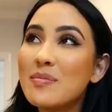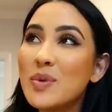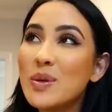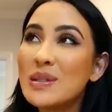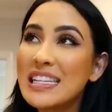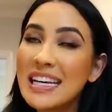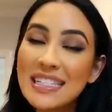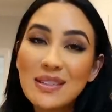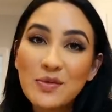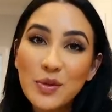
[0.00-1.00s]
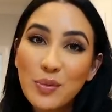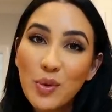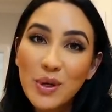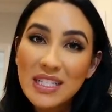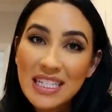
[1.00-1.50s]
mood to get some food
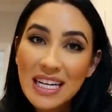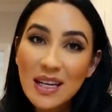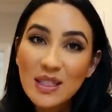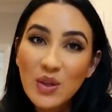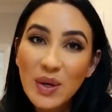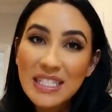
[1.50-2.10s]
poisoning, so I